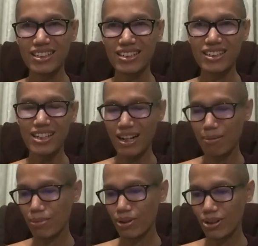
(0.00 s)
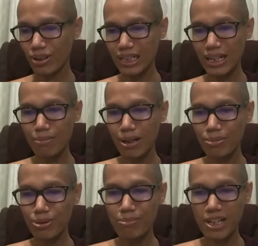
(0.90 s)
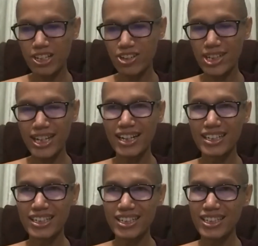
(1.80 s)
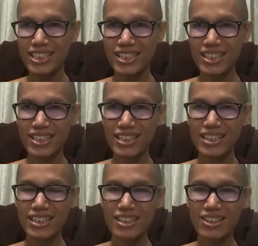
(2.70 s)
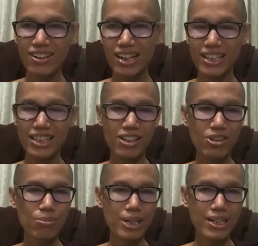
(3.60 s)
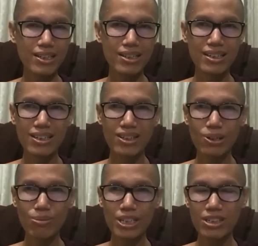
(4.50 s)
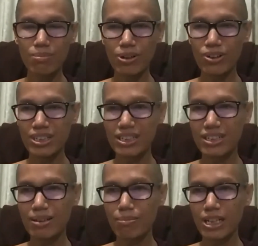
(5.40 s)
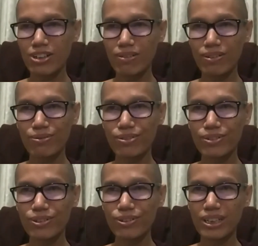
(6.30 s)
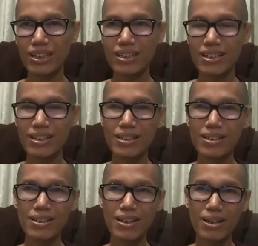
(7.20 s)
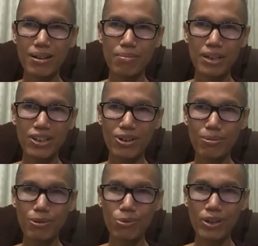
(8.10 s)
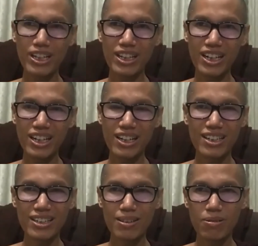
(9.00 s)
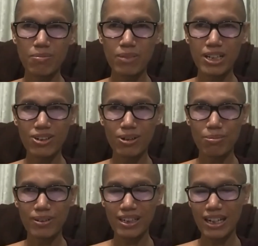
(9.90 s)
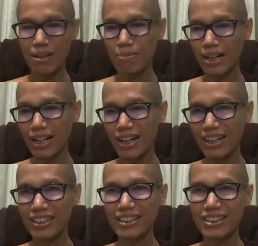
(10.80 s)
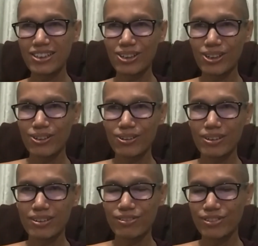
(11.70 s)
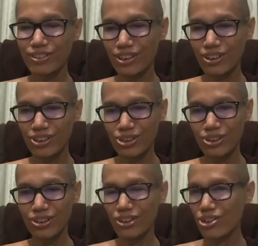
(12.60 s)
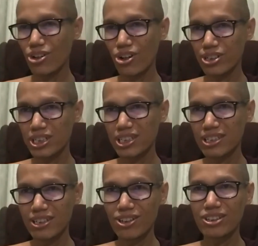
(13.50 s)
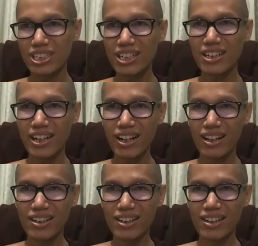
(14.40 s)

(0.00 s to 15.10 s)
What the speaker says: They are more karma-born materialities. Not like a human. Human's body is made of food, made of weather, made of karma. So food also grows, not gentle.